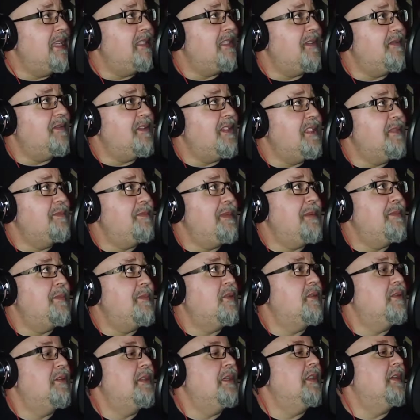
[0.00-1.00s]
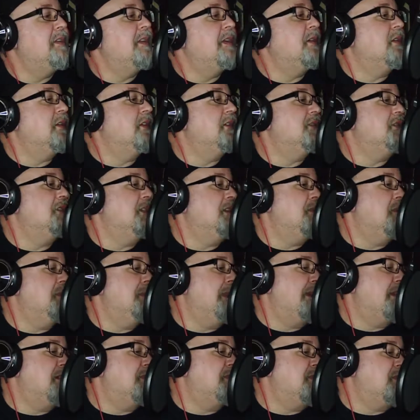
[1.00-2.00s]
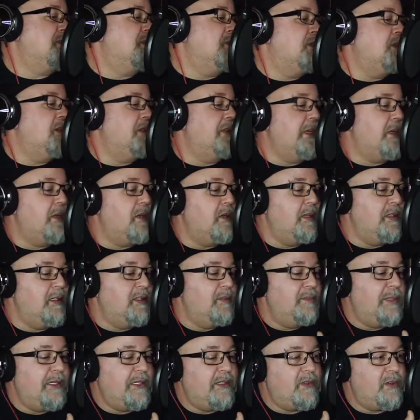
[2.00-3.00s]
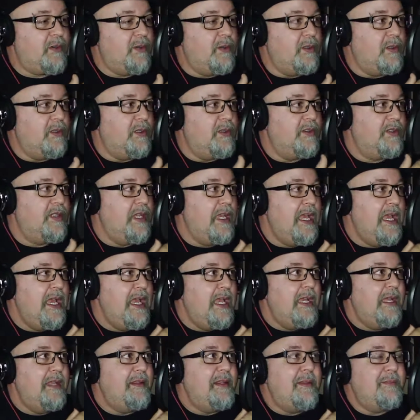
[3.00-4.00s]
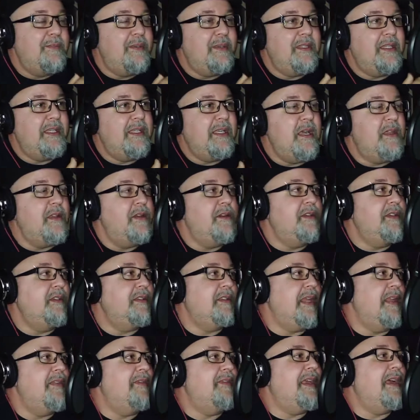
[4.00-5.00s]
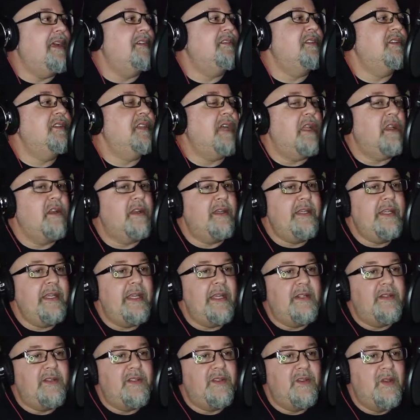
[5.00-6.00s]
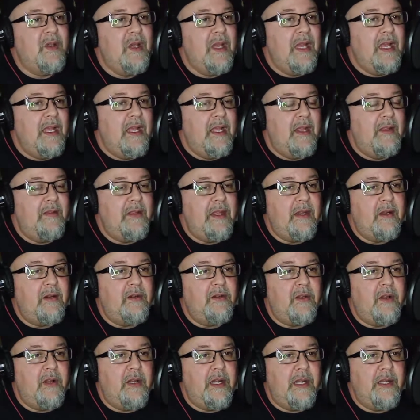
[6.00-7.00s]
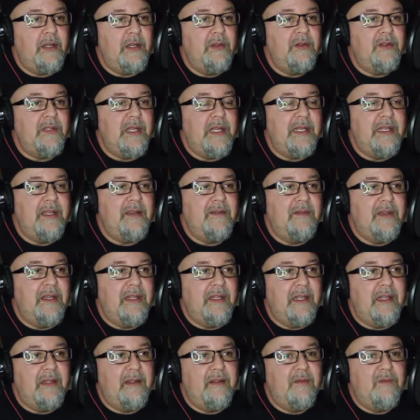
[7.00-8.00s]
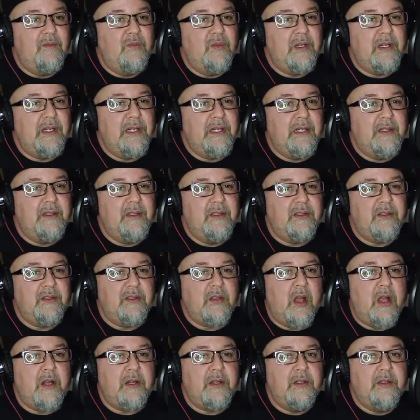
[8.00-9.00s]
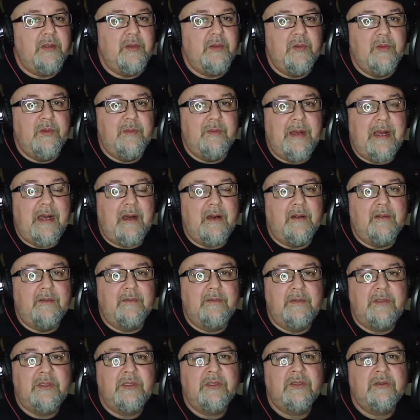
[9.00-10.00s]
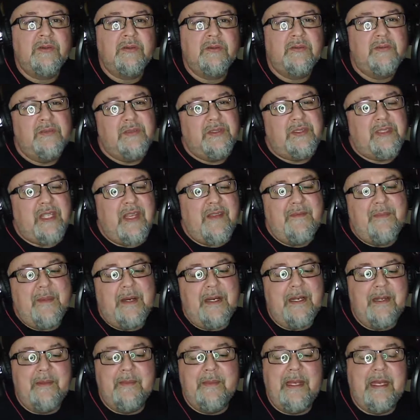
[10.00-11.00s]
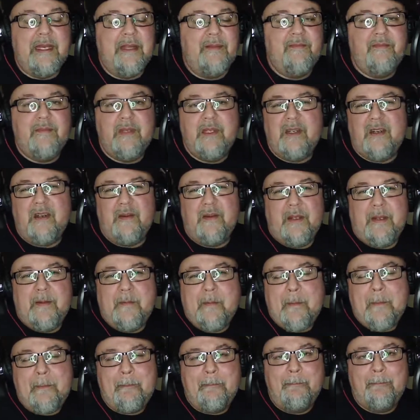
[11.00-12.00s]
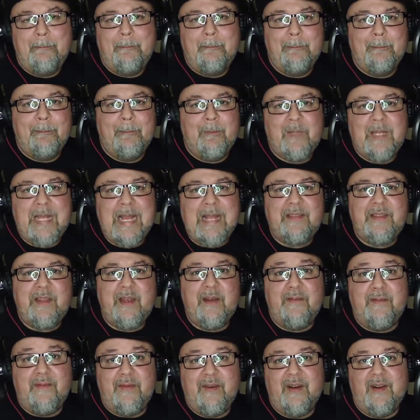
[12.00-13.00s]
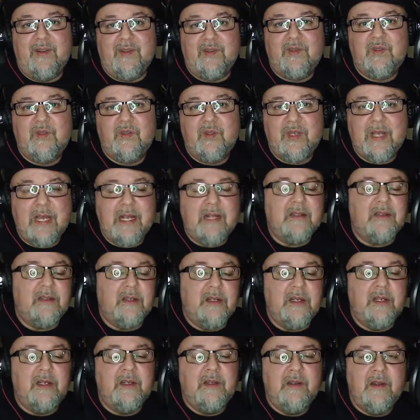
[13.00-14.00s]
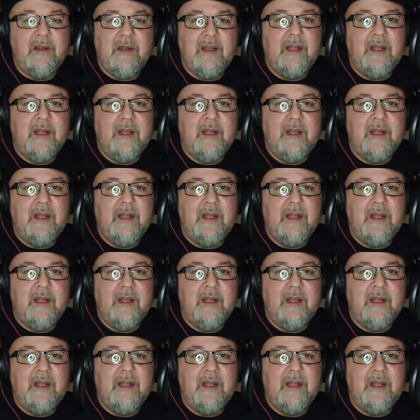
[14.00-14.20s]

I've seen people, they go to cinema makeup school, they go to these big schools, and they put together these $10,000 kits, and they don't know how to use any of it. And we're going to just talk to you about, save money, man. You know what I mean? Get there first. You got to learn.